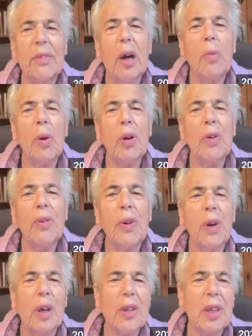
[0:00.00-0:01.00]
a word of
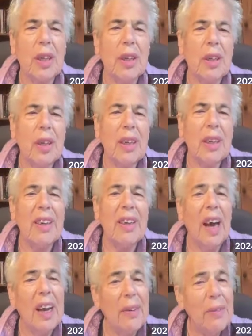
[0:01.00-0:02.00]
caution:
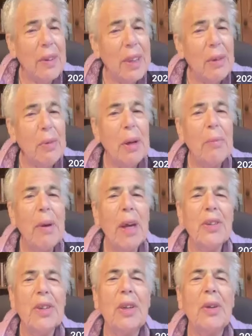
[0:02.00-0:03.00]
not everything we
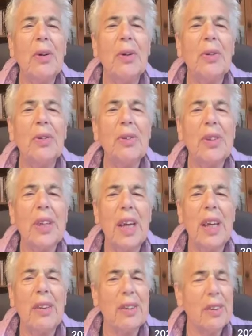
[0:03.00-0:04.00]
imagine in altered
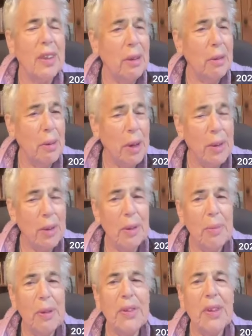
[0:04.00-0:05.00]
states, whether
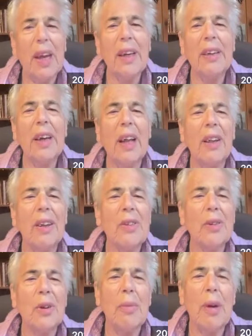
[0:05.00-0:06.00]
it be
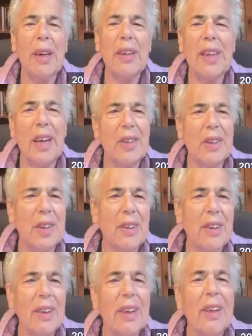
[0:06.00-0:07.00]
psychedelics or
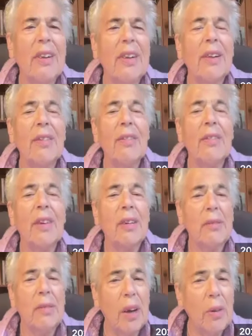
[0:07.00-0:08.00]
meditation,
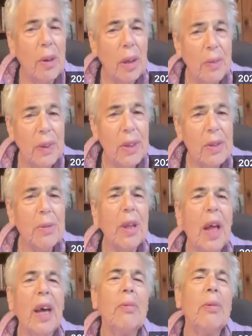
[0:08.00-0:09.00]
not all of it is
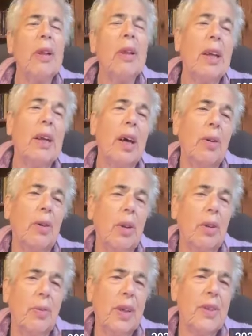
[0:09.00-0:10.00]
reliable and not
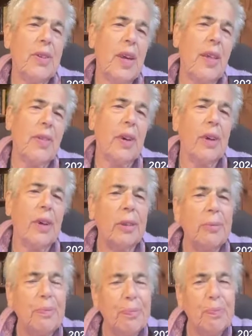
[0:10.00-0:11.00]
all of it is ethical.